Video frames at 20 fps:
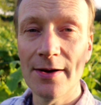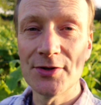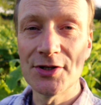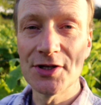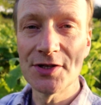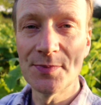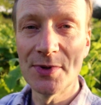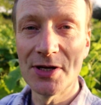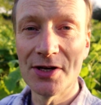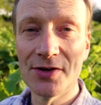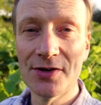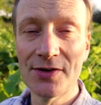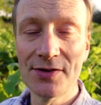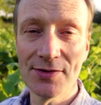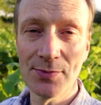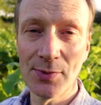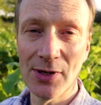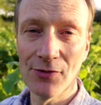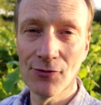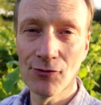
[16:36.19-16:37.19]
just
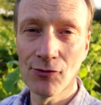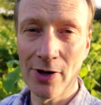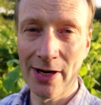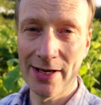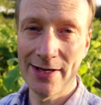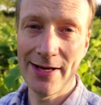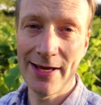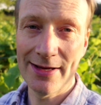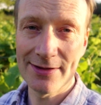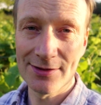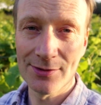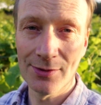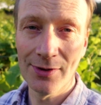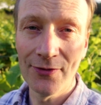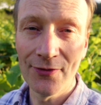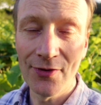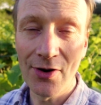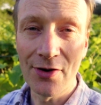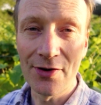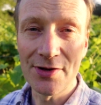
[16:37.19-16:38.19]
because we're right next to a
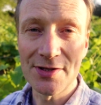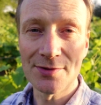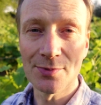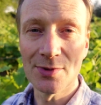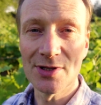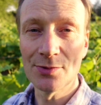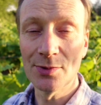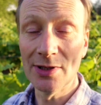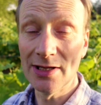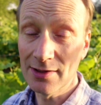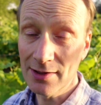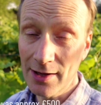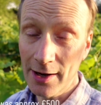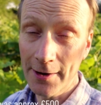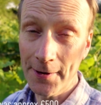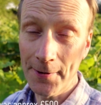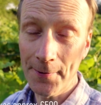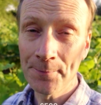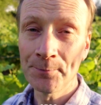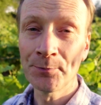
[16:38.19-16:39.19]
forest, which we
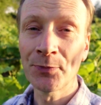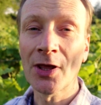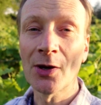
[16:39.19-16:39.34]
know